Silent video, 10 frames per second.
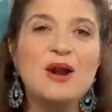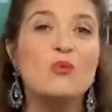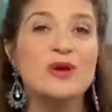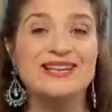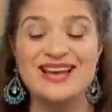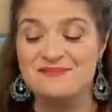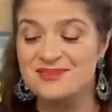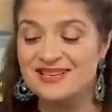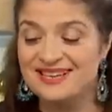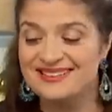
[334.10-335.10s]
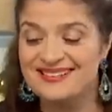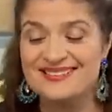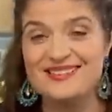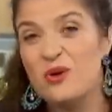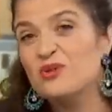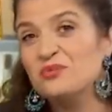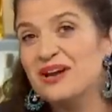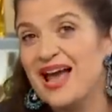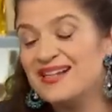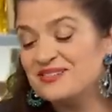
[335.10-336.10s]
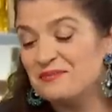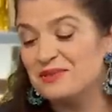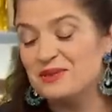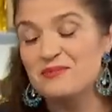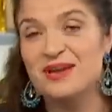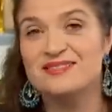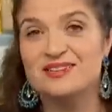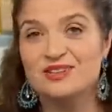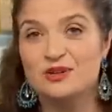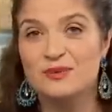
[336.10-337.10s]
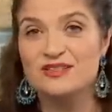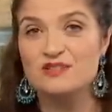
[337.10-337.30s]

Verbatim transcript: about a weeknight meal like this is I always wanna add something that makes it a little bit